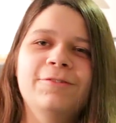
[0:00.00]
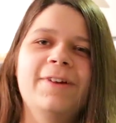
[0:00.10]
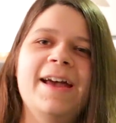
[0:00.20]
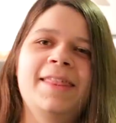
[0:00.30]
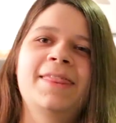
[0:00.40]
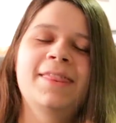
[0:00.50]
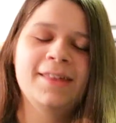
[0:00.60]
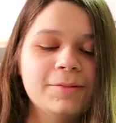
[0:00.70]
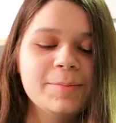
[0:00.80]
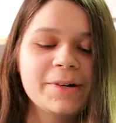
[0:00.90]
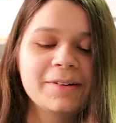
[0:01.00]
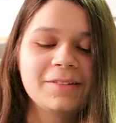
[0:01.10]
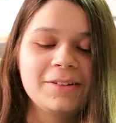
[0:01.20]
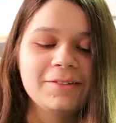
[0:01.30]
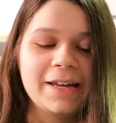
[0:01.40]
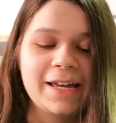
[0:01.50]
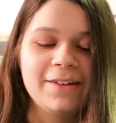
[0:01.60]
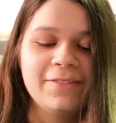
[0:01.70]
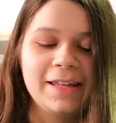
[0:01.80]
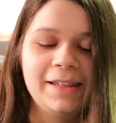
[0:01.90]
Wrath. What model do you
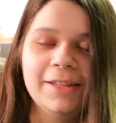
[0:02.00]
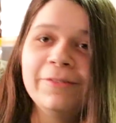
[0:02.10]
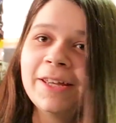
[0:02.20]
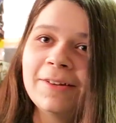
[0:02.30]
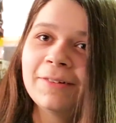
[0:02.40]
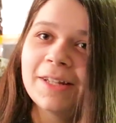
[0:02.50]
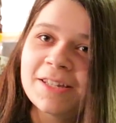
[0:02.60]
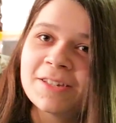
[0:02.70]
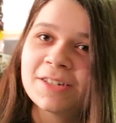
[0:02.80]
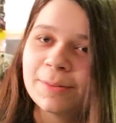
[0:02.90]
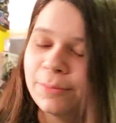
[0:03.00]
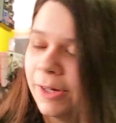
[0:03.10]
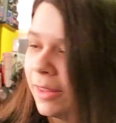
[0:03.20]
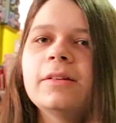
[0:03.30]
have a love-hate relationship with?